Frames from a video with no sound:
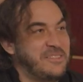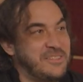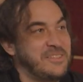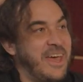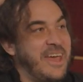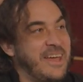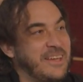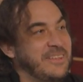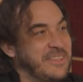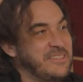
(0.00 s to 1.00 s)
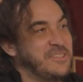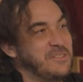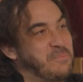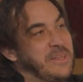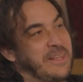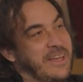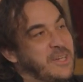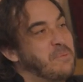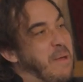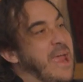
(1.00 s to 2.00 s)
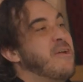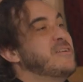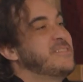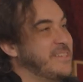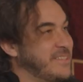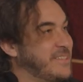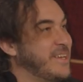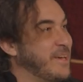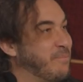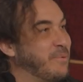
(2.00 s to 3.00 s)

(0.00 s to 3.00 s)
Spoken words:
This would be like good parenting tip.